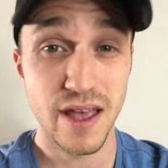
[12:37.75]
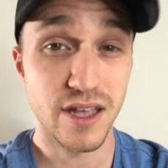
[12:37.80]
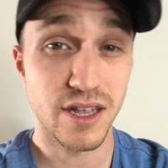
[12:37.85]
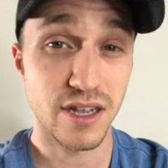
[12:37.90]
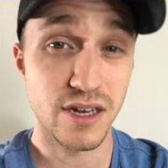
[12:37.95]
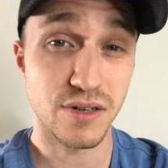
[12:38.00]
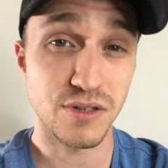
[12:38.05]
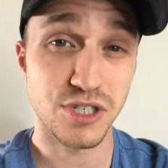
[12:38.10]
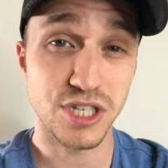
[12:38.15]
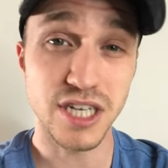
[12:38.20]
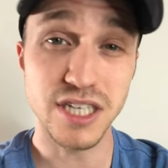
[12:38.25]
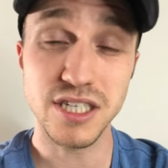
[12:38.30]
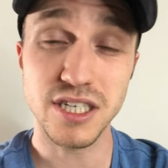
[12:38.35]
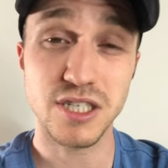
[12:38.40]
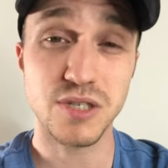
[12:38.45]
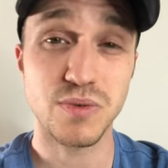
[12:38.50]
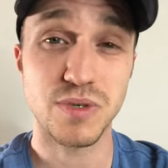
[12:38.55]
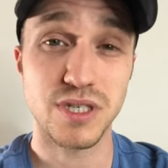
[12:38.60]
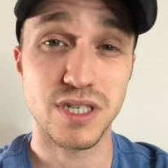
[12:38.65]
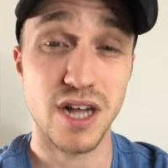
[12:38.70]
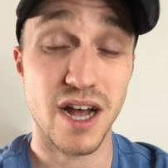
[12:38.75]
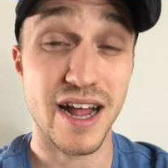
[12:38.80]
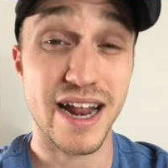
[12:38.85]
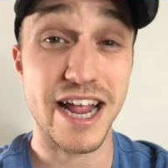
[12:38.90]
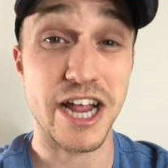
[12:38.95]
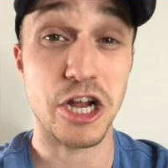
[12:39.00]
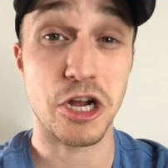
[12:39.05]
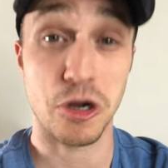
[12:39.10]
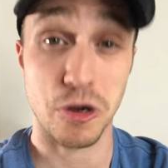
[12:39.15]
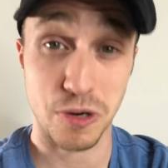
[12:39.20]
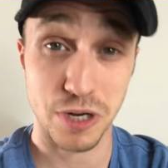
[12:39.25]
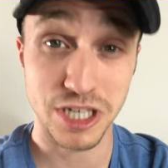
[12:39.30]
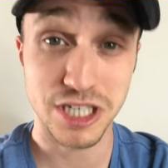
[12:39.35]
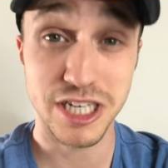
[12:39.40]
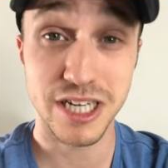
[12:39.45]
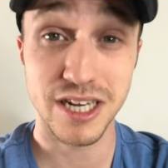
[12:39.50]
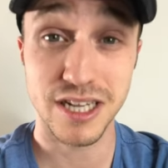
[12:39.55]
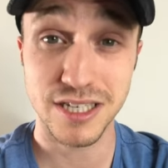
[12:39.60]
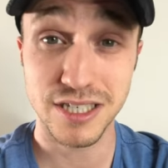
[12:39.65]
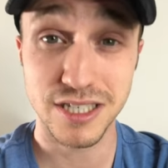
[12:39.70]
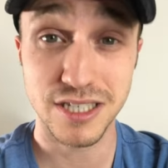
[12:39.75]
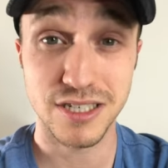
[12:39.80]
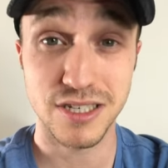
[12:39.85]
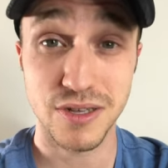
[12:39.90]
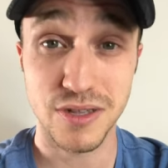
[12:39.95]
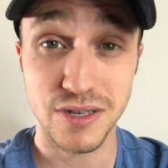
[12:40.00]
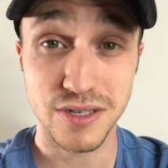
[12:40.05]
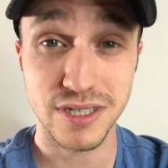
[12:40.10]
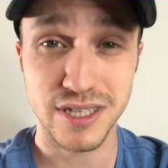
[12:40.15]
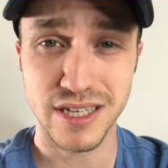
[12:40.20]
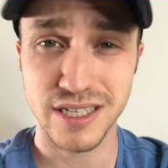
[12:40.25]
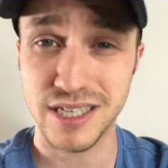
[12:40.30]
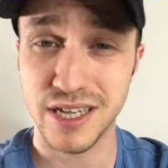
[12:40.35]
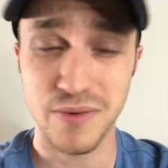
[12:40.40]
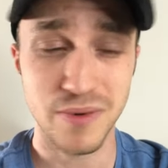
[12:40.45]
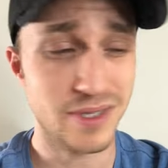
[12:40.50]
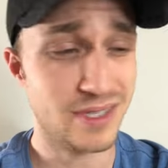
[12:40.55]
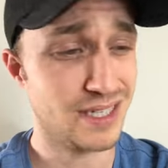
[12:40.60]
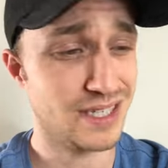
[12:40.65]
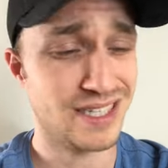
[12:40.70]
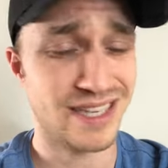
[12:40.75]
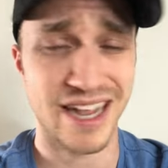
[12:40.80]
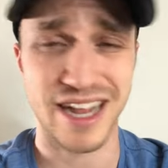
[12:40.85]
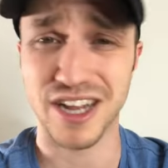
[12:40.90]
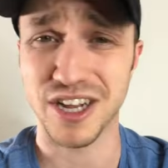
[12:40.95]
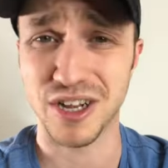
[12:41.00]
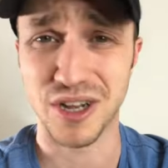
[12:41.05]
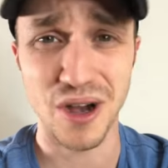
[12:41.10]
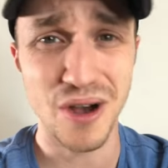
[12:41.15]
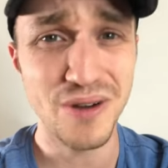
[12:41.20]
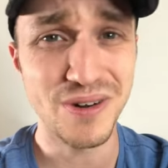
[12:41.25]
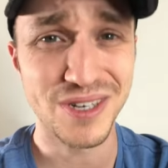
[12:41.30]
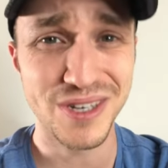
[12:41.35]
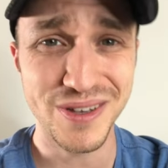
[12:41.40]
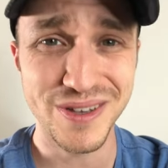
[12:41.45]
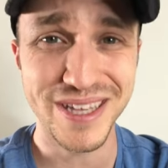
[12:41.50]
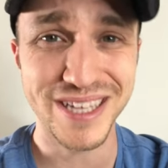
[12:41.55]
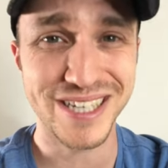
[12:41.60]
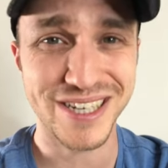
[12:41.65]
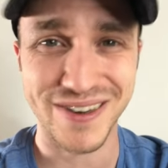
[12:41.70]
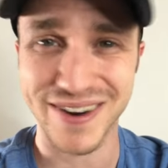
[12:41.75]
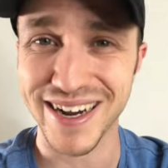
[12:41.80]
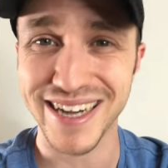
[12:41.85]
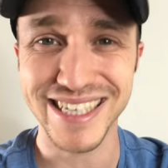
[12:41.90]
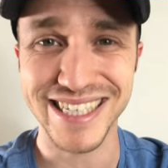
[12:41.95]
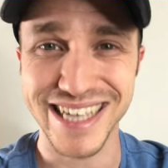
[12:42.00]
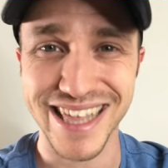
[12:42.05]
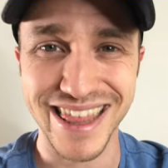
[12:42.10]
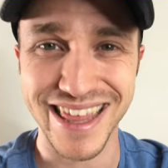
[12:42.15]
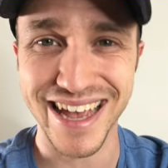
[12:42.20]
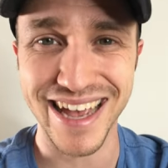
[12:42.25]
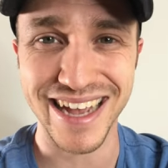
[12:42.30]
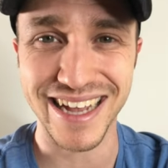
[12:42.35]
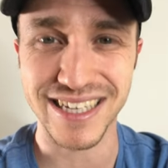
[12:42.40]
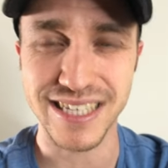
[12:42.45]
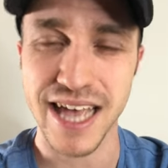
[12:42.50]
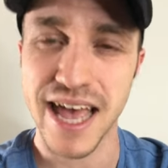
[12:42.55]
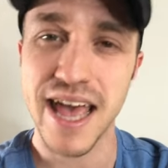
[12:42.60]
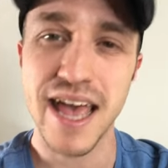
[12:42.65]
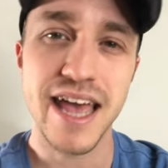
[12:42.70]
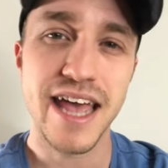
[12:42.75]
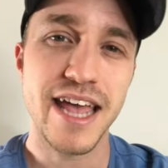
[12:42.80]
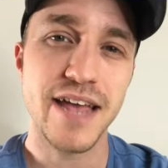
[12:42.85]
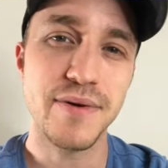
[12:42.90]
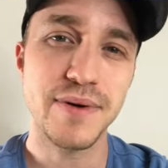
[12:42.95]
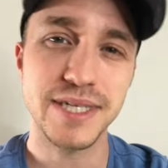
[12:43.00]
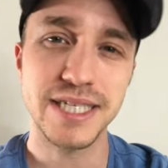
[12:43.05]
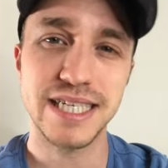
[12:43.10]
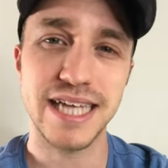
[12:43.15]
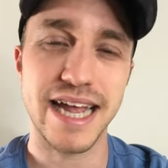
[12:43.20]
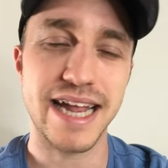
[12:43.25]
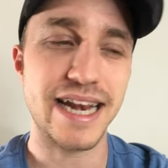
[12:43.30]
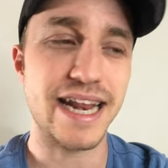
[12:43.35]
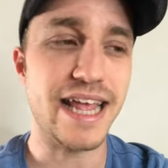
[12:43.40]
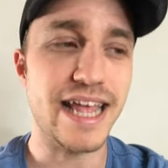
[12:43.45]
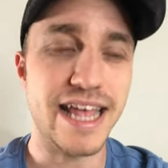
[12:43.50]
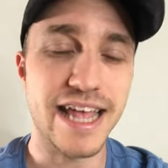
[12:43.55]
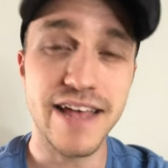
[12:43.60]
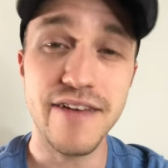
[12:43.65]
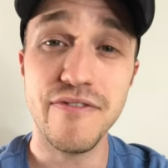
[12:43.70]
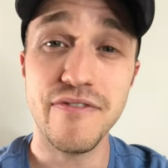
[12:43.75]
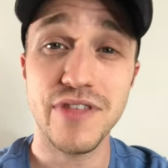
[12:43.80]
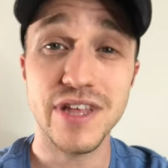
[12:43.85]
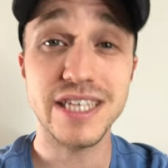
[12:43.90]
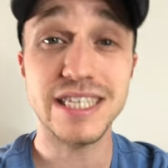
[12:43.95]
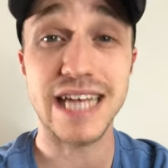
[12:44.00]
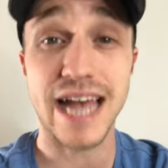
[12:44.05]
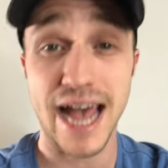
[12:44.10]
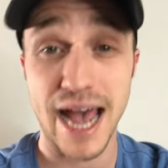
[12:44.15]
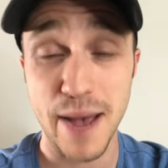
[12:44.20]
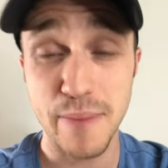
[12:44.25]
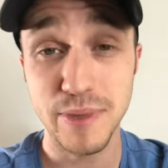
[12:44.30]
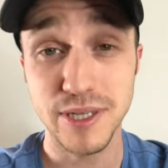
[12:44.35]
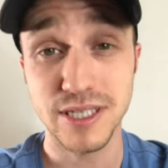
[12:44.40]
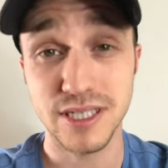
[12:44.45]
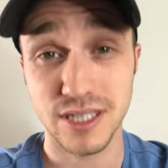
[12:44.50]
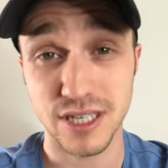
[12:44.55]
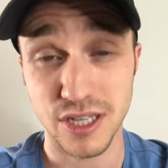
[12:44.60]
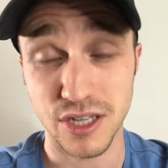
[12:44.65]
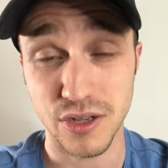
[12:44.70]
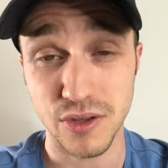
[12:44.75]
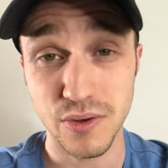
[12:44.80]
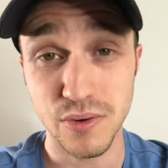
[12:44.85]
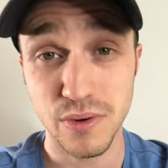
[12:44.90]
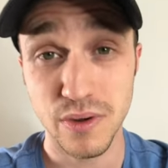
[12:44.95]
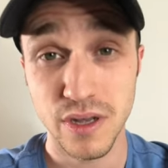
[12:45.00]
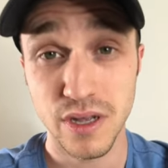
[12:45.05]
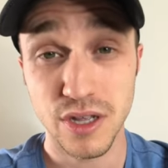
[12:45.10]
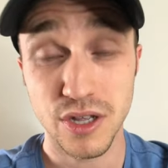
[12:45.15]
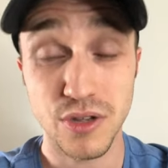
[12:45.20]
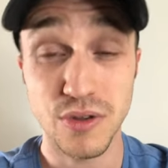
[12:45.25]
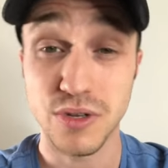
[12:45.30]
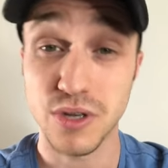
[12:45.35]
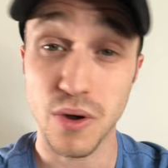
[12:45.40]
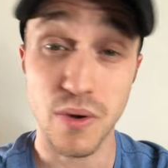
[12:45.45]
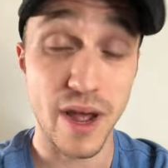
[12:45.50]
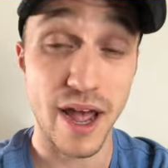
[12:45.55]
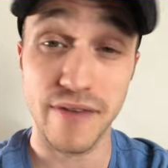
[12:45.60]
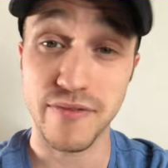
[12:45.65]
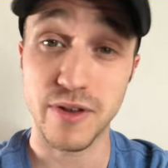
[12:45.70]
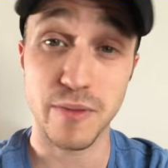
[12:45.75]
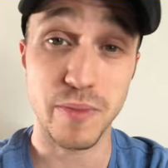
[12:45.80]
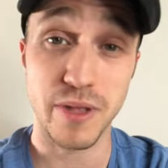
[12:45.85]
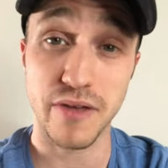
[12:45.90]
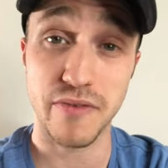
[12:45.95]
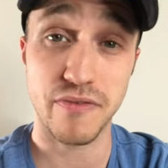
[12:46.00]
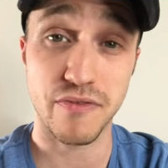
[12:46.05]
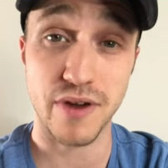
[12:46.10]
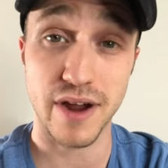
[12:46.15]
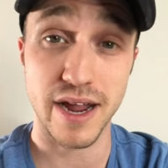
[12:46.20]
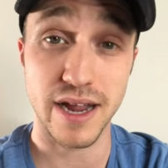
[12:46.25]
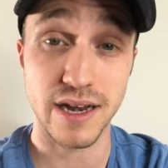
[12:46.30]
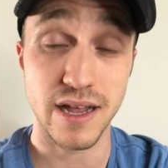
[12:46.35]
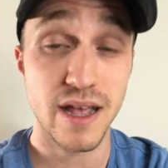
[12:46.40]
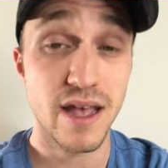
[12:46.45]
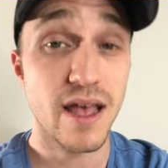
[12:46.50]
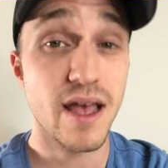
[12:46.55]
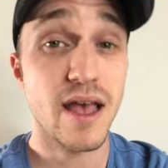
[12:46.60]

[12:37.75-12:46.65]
You know, Jesus was not encouraging us to do those things. He wasn't saying, go do these crazy things. He was saying, if this happens to you, you don't have to be afraid.